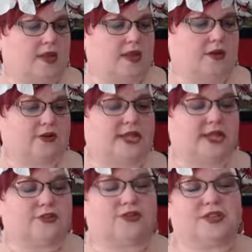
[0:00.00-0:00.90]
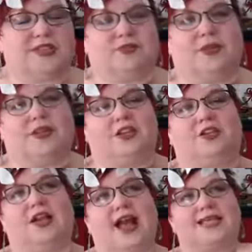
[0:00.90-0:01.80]
here's an interesting one, and you
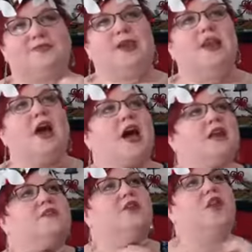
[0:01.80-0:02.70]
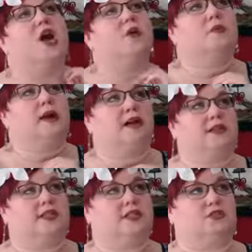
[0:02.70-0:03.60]
guys may not even know about this.